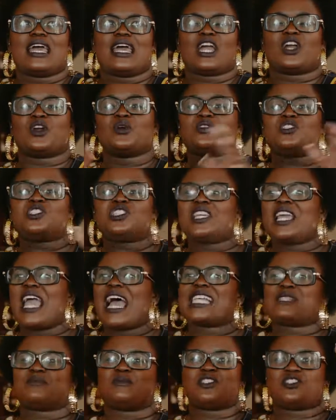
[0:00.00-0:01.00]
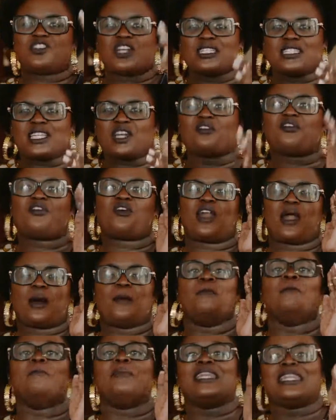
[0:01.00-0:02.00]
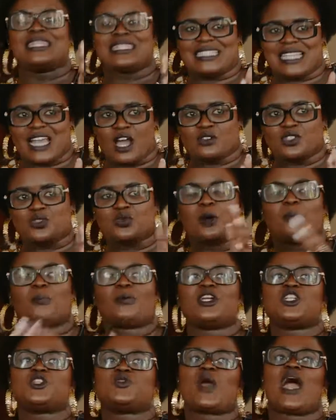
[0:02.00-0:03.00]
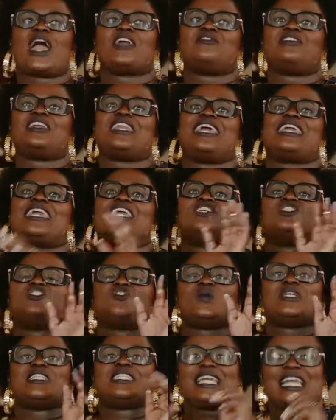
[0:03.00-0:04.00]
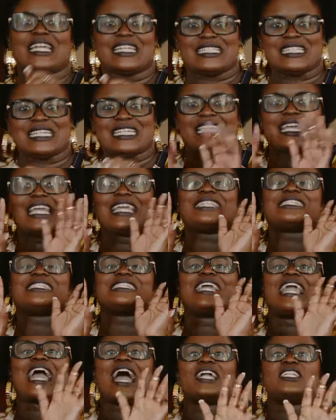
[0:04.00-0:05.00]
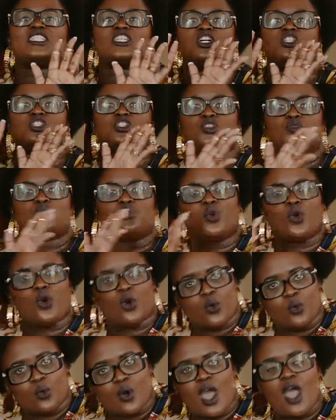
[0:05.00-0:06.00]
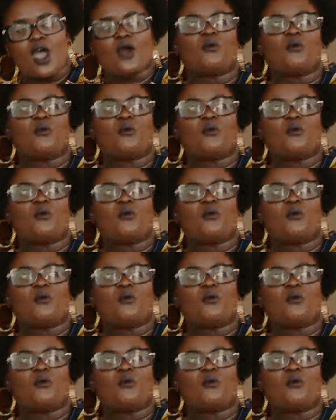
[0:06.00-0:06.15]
Gucci has been trending for a minute now, to a point where I feel like in 2018, it's got to go.